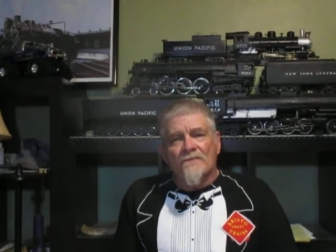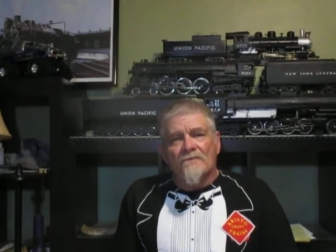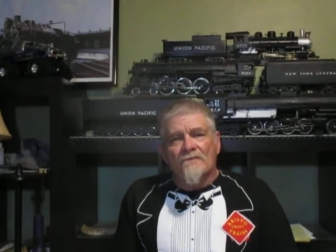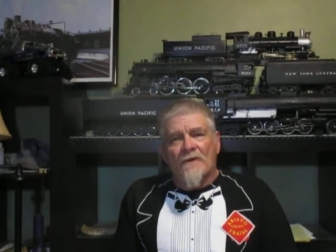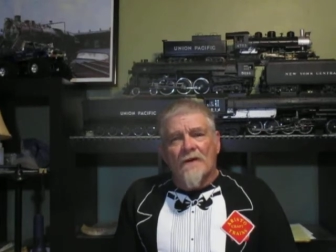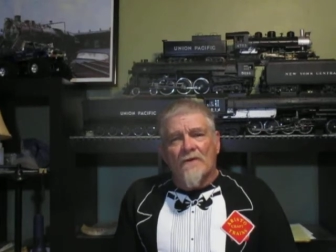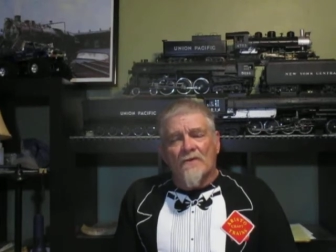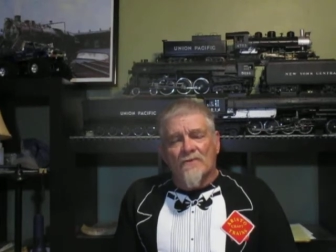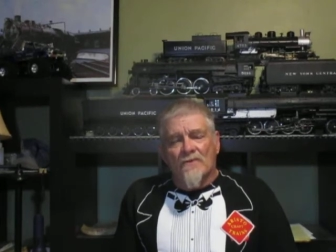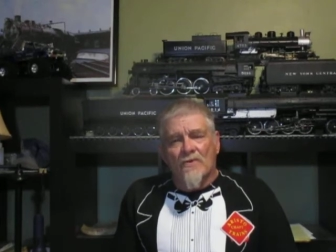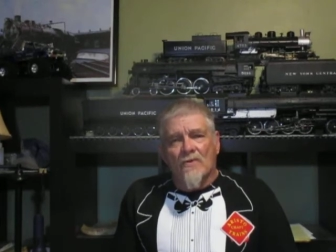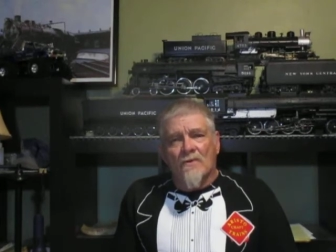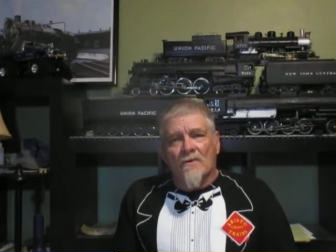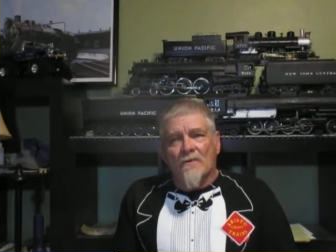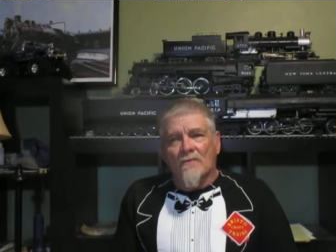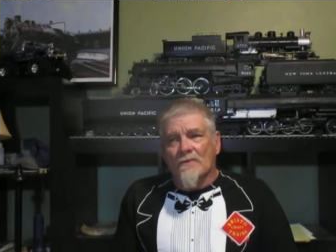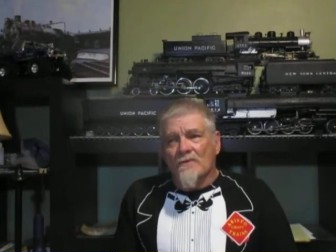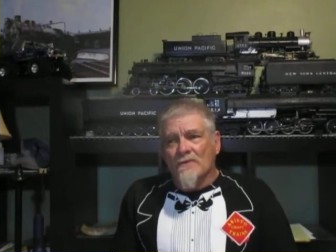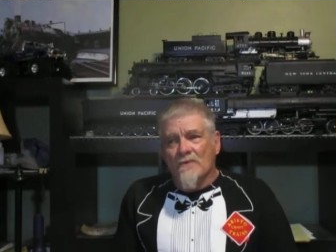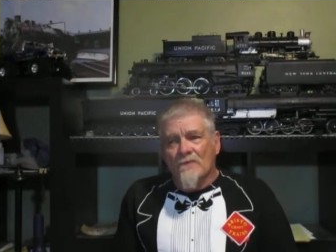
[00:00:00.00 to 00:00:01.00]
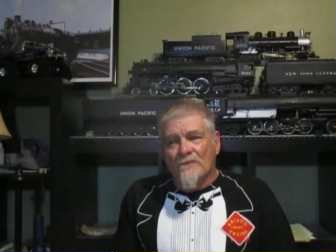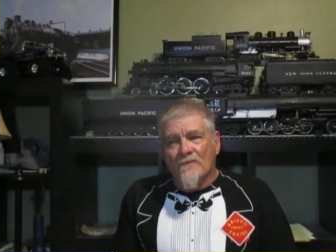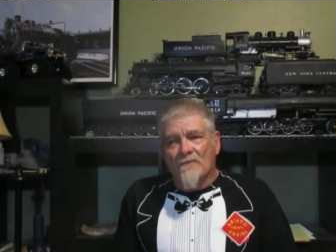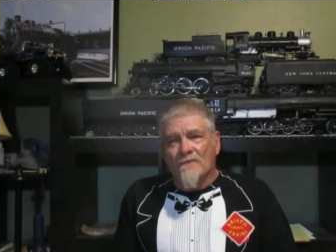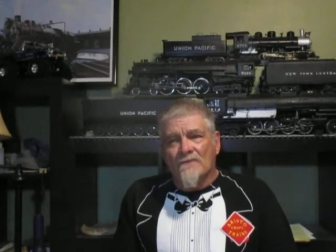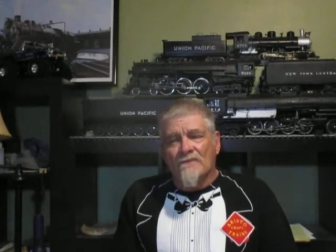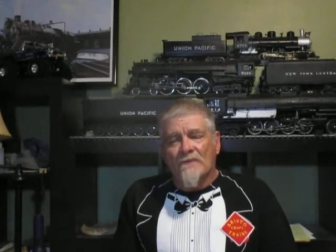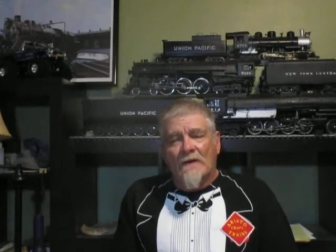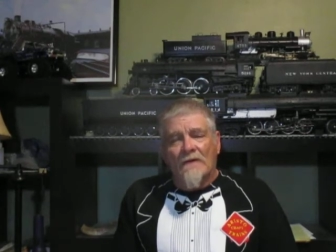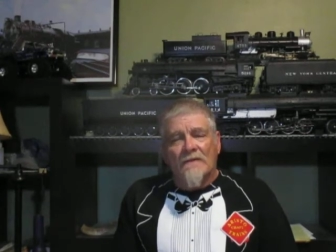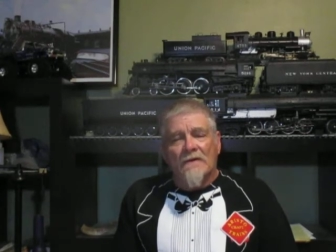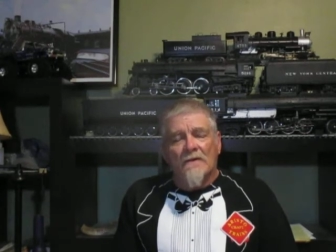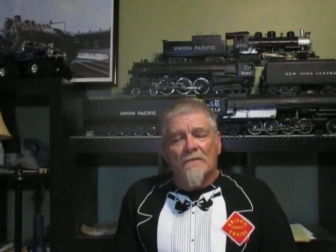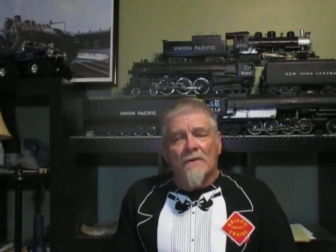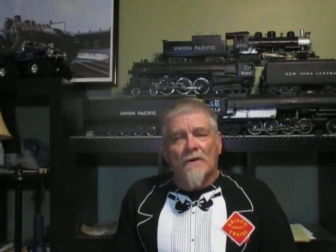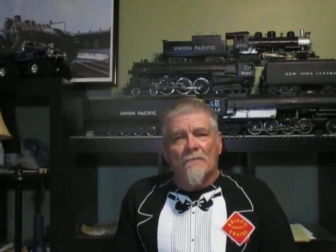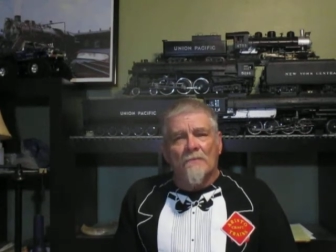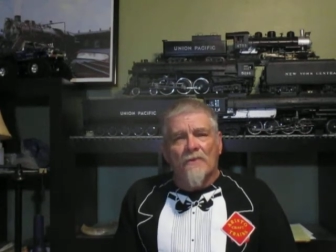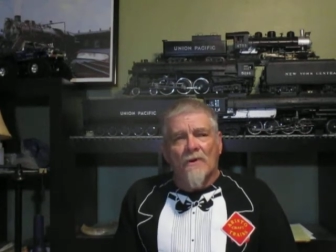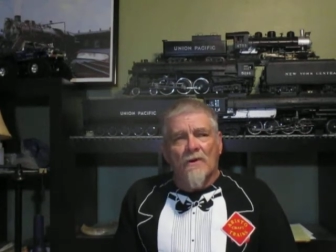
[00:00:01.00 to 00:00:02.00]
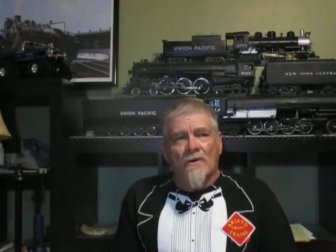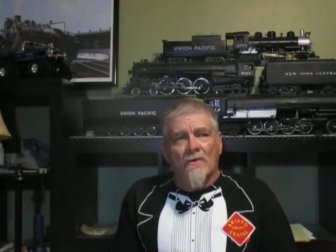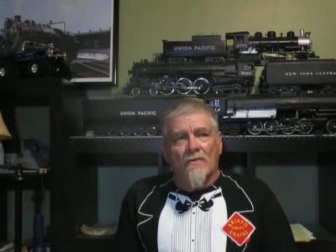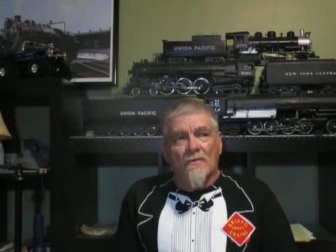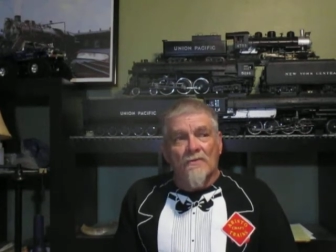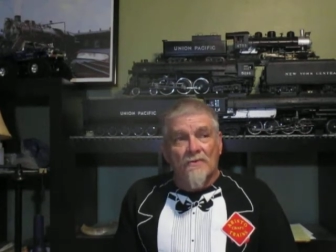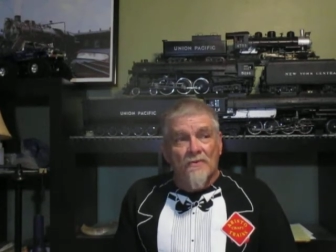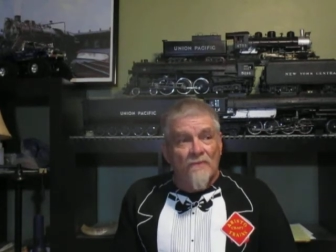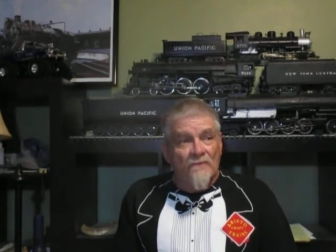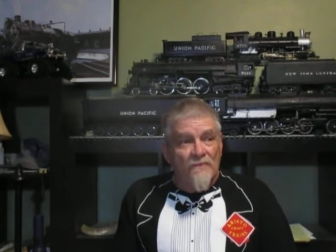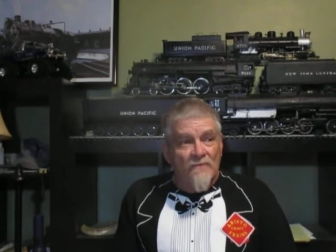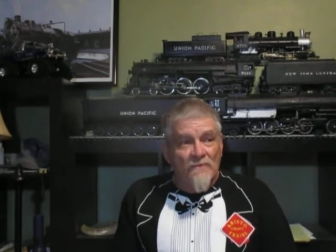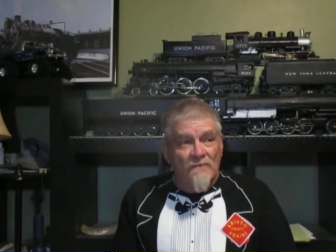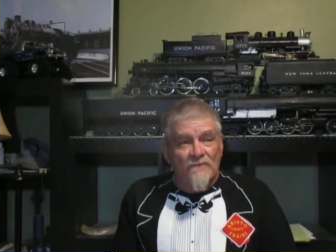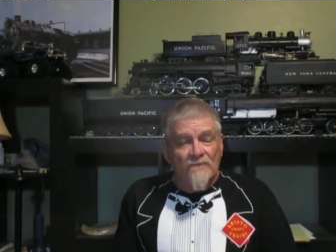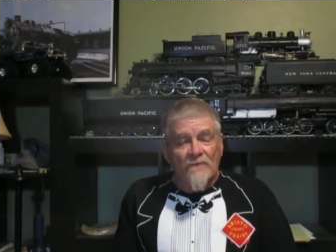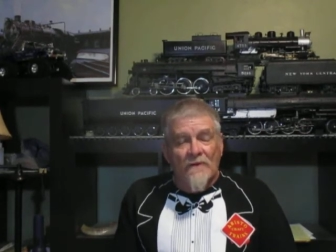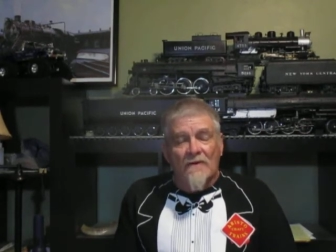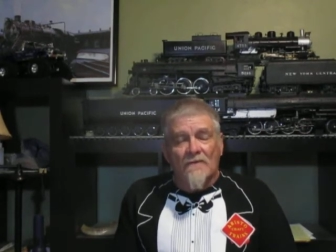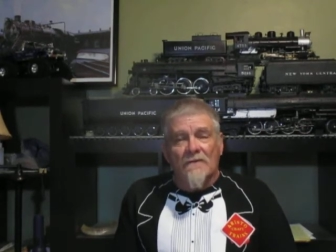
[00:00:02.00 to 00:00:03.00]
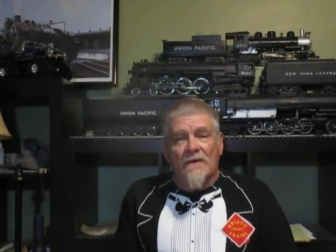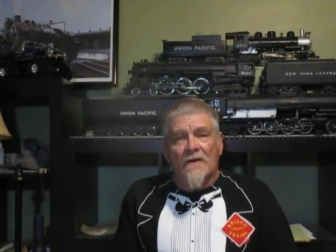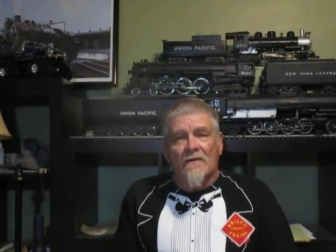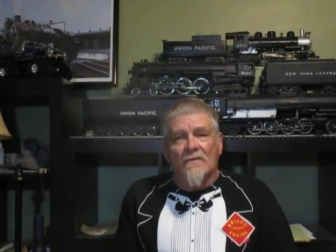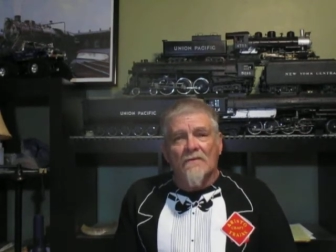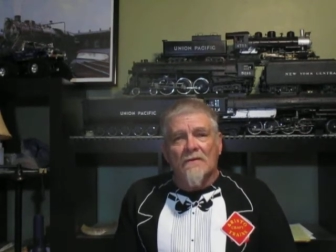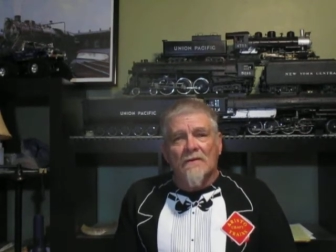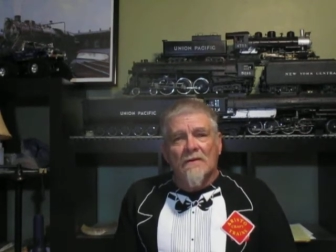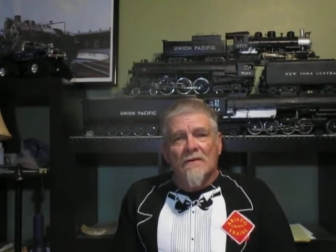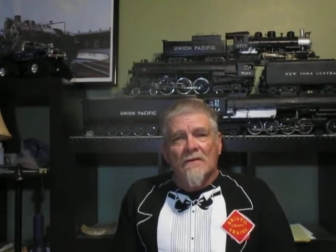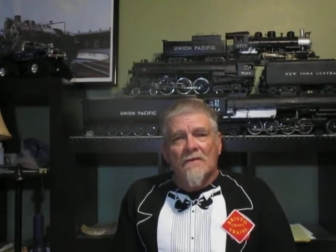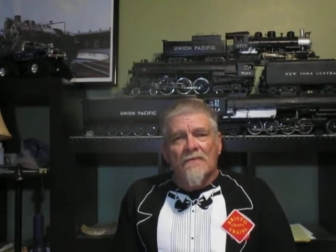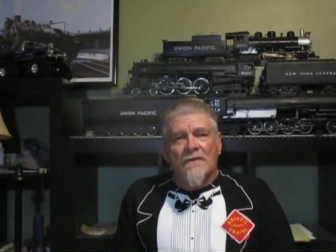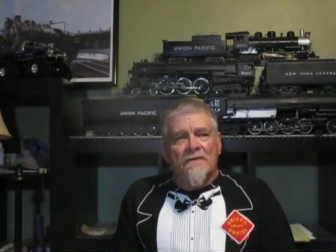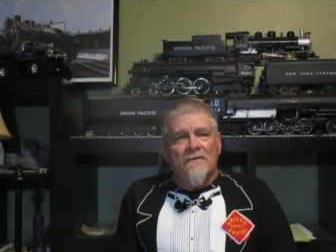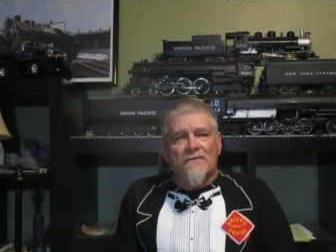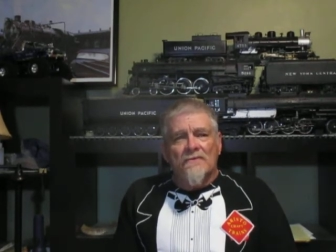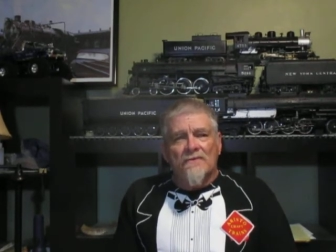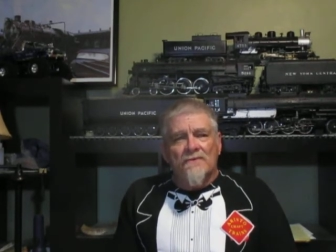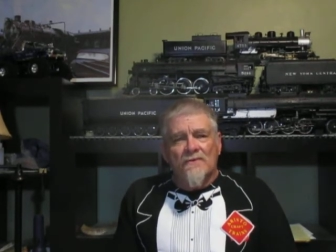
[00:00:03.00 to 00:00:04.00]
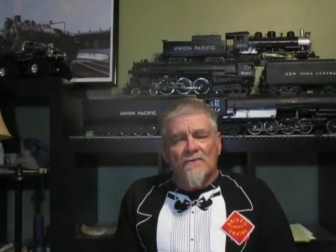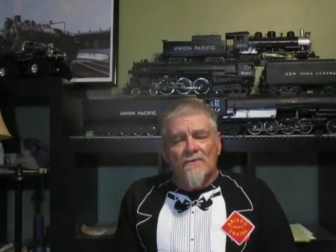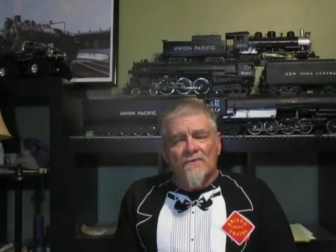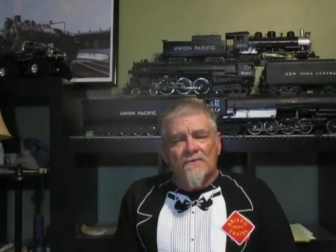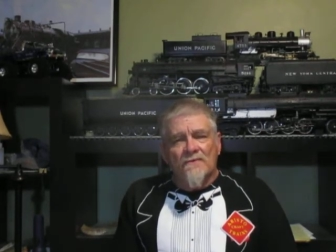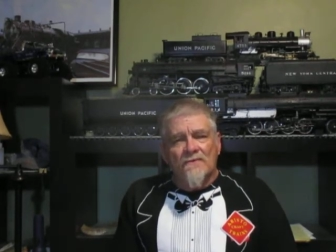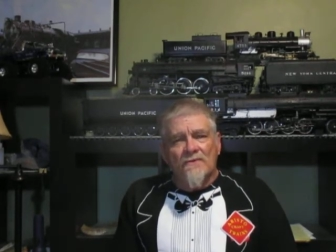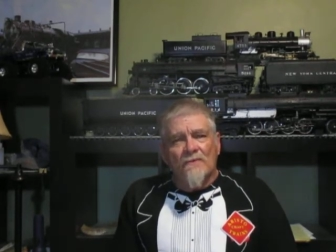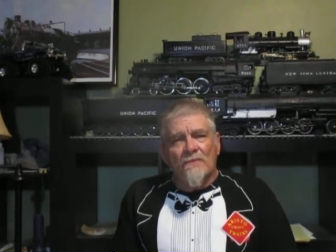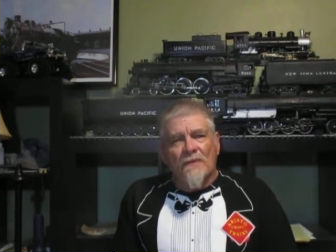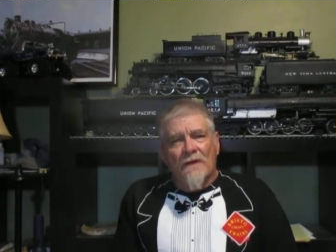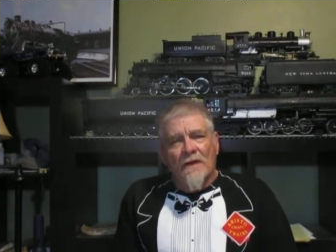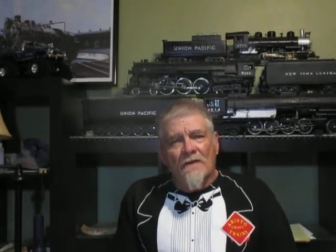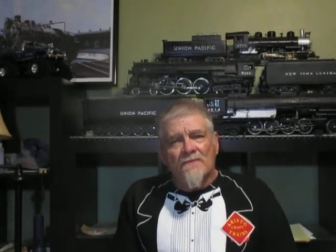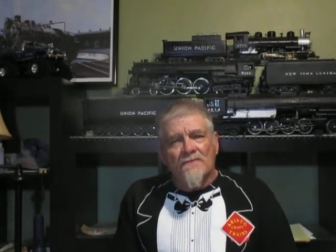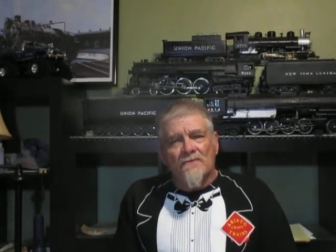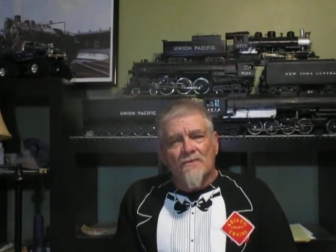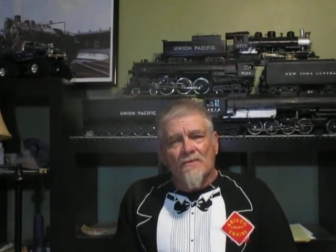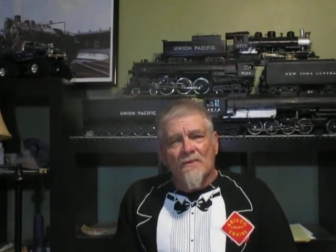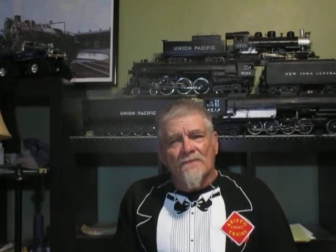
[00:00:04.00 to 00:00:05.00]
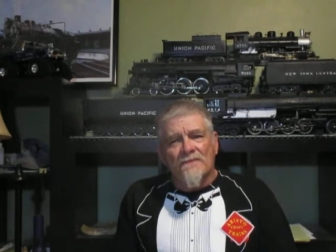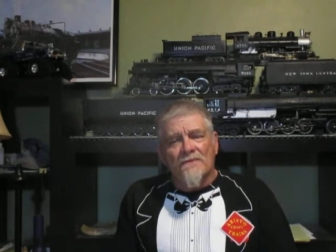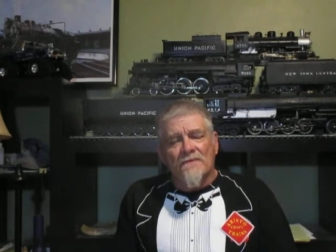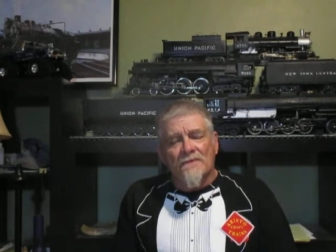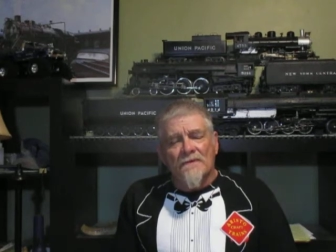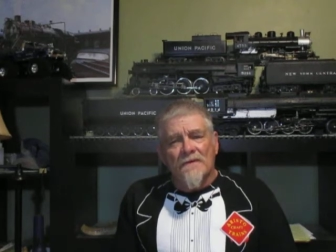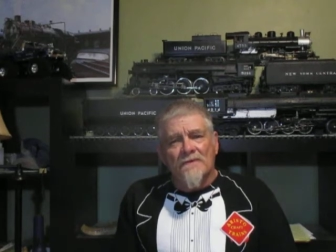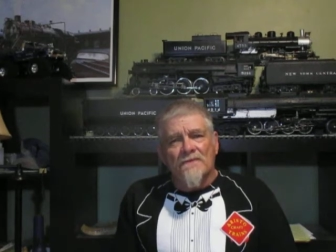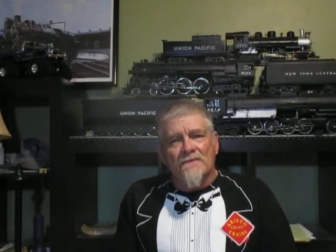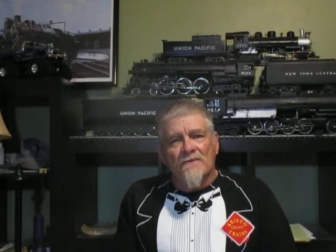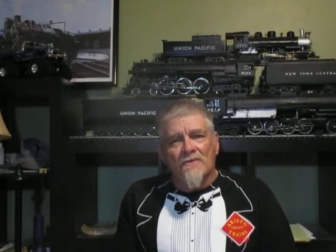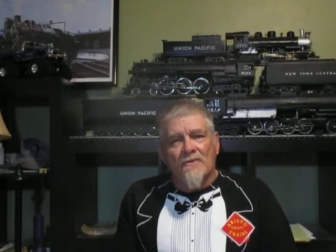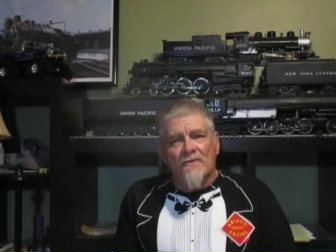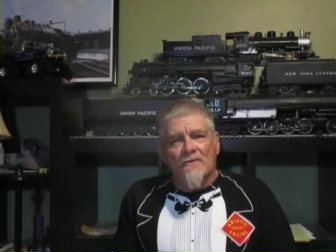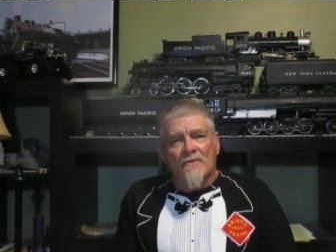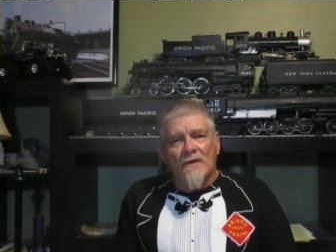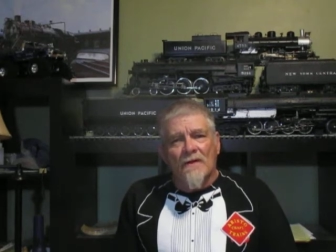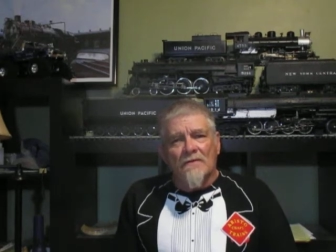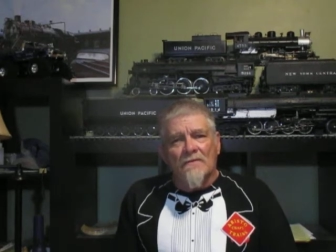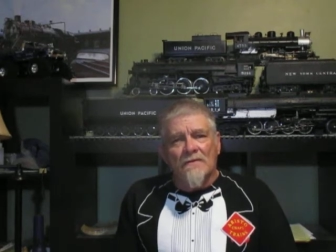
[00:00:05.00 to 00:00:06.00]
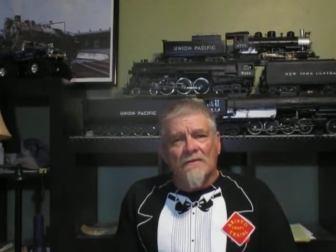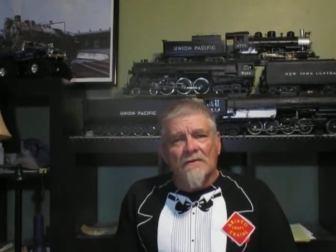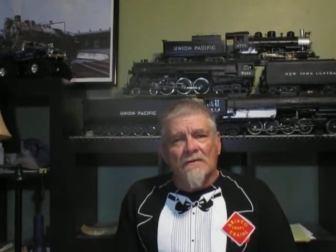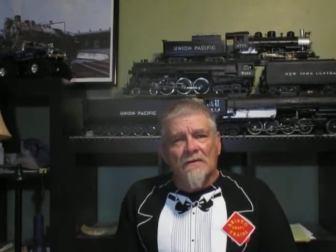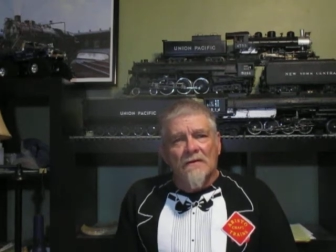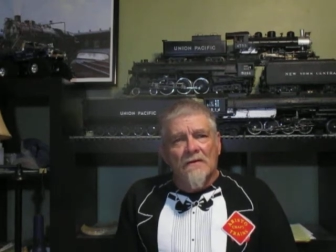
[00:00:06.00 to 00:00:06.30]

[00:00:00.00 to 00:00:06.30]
found Torah, when you first found out about Paul, when you first found out that your church and your pastor wasn't teaching you correctly.